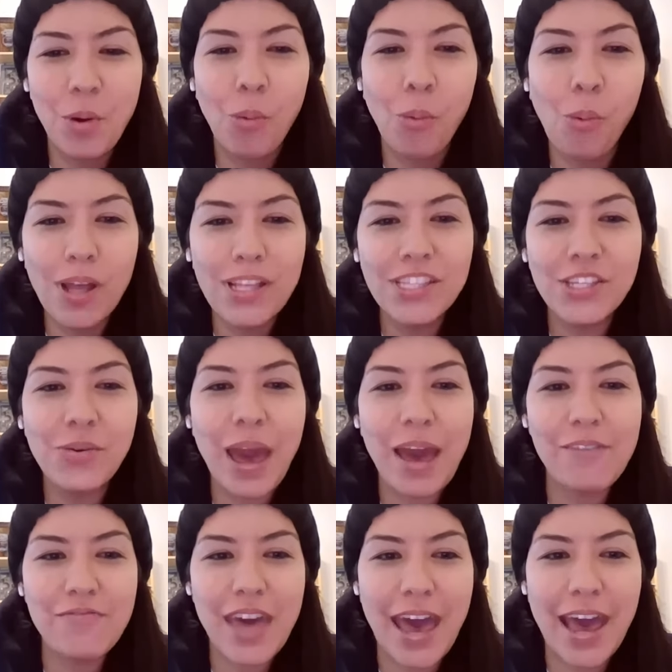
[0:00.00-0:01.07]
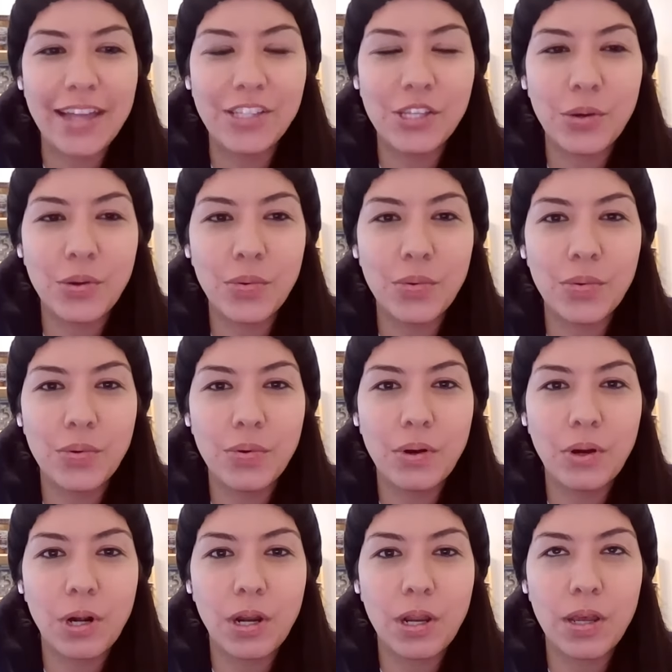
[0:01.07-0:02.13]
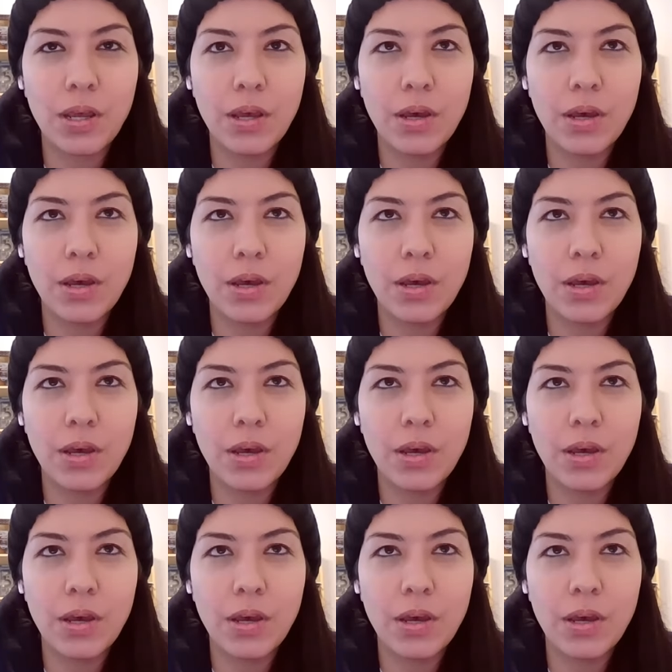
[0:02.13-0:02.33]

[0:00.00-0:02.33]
Once you have that, so or